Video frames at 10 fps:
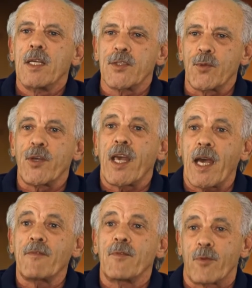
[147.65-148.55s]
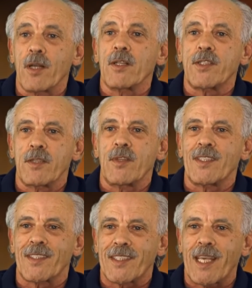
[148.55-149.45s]
is that we have
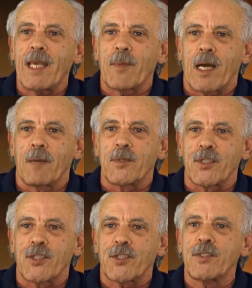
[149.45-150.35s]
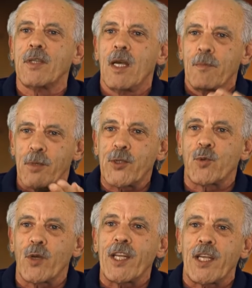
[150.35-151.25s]
relatively the same composition
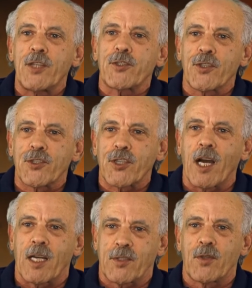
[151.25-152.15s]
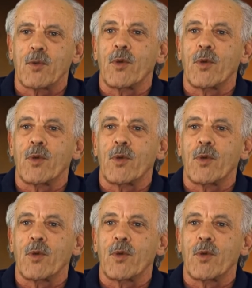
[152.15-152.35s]
between each of the shots, so that